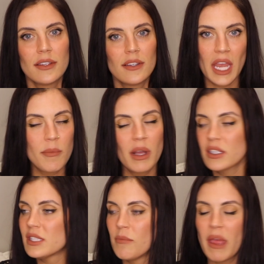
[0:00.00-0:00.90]
And
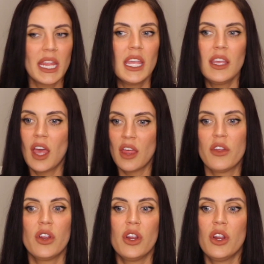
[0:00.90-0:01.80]
amongst many
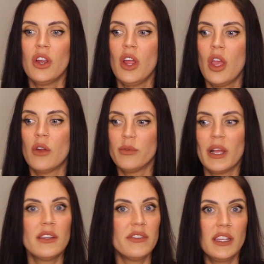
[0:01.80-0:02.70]
other
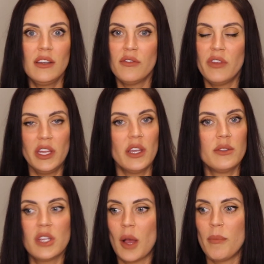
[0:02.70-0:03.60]
relevant
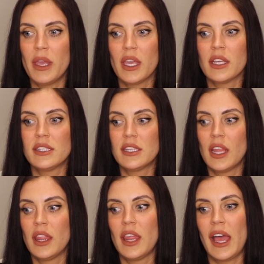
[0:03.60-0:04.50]
video topics
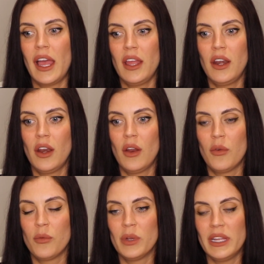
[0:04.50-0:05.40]
that
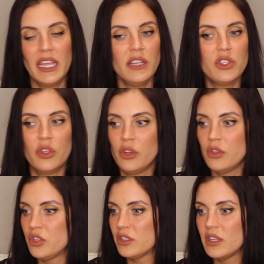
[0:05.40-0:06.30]
relate
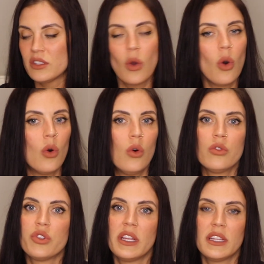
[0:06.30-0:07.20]
to just this
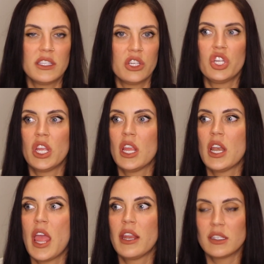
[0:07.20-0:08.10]
whole transition
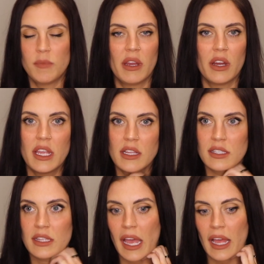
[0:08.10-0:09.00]
and
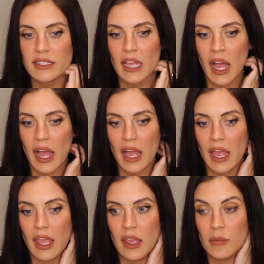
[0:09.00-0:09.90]
experience that
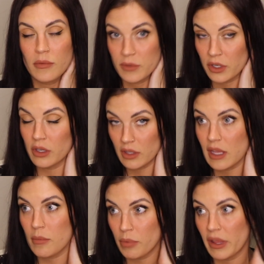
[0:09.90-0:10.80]
I
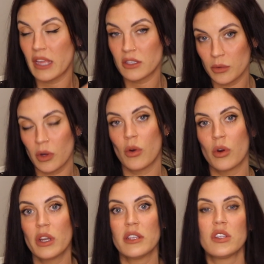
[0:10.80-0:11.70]
certainly plan to
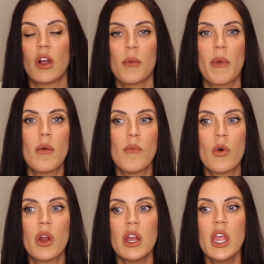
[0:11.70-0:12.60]
record and talk about
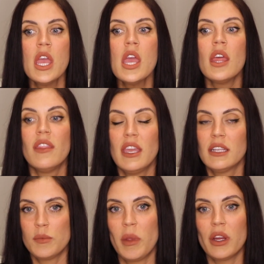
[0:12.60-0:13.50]
more, the
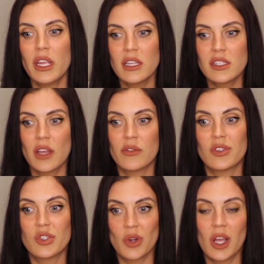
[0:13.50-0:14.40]
experience of
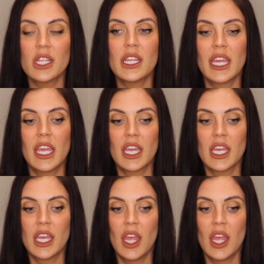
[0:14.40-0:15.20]
struggling